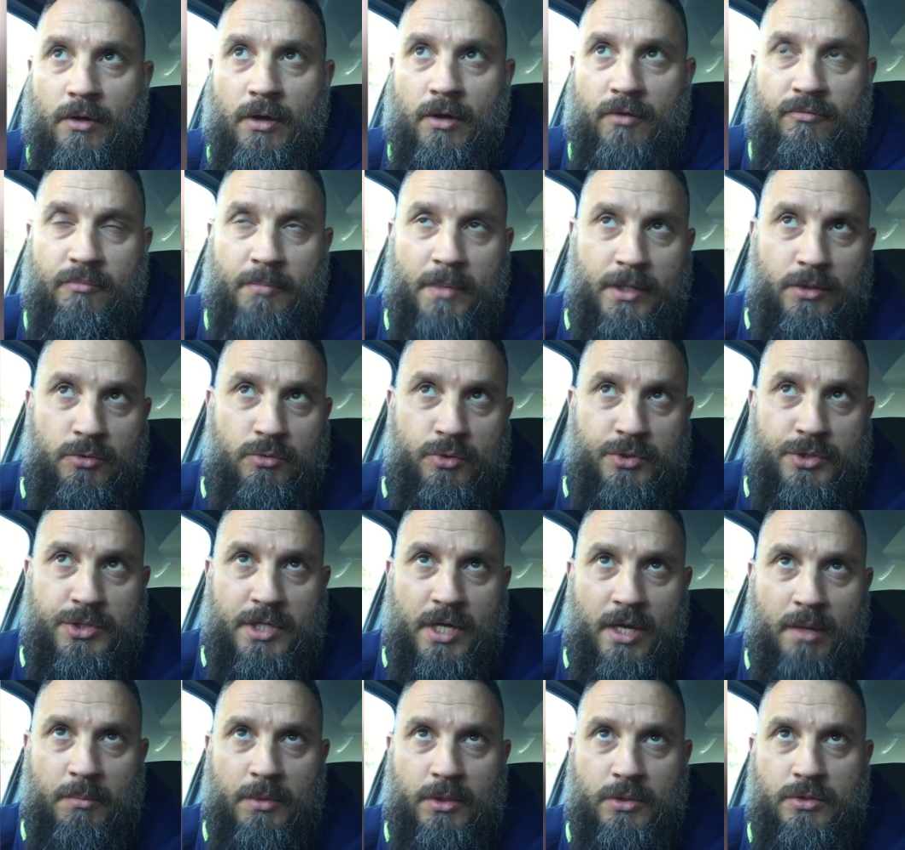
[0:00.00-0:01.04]
"I've made you a
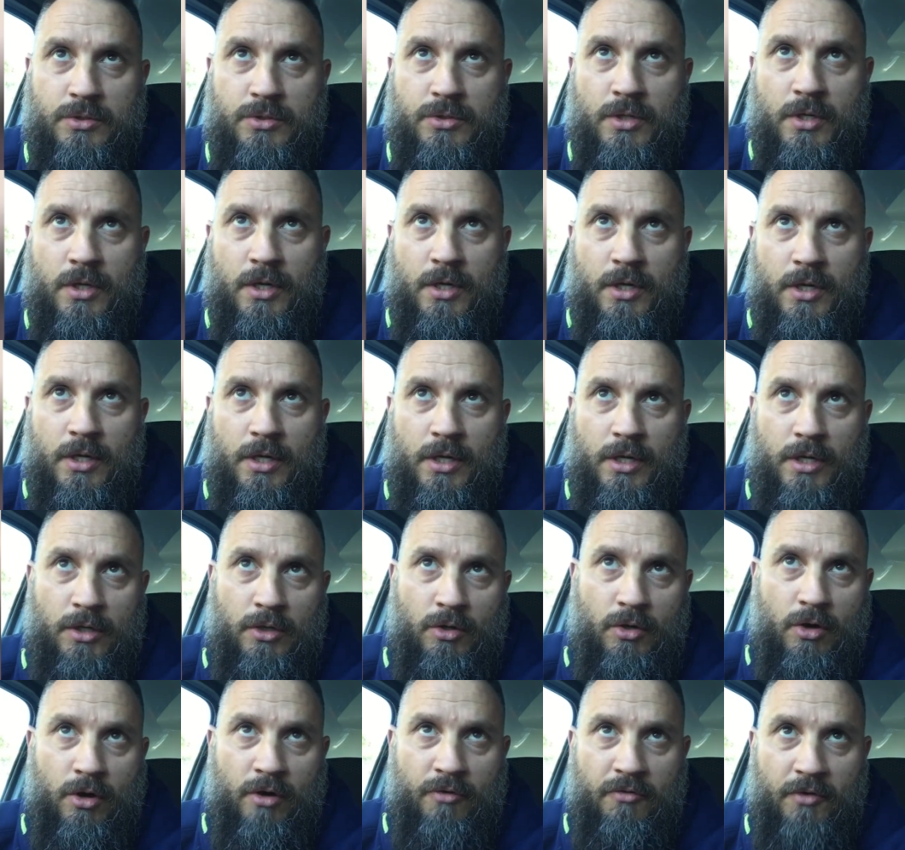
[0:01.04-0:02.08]
sandwich and a
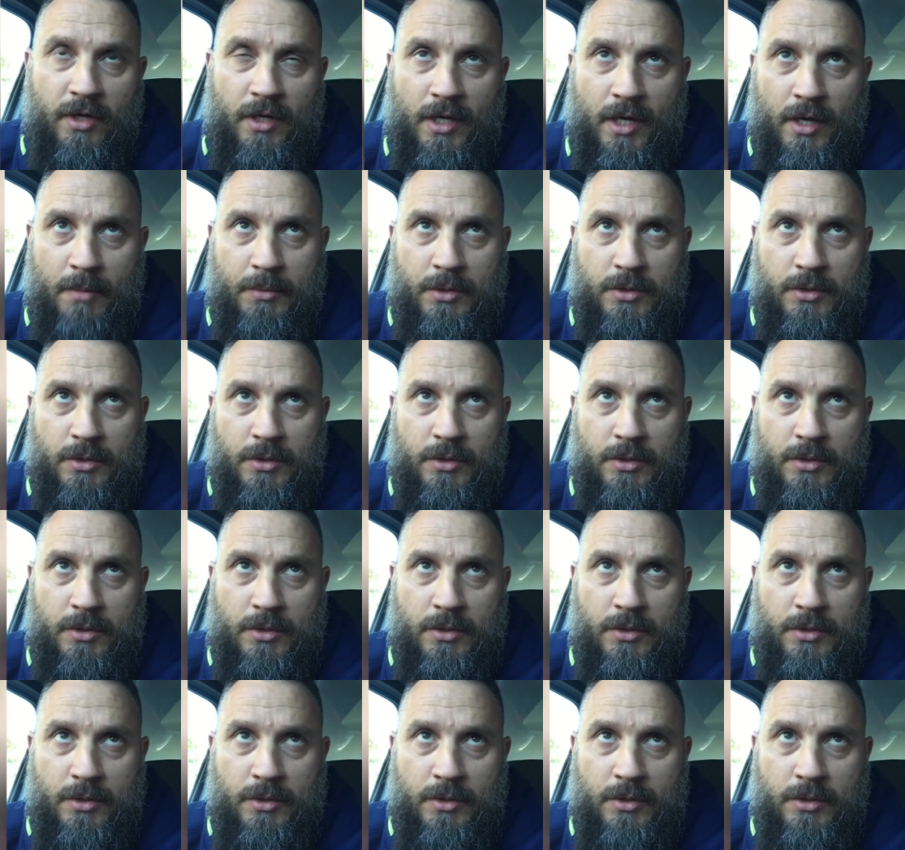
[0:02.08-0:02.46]
coffee. Come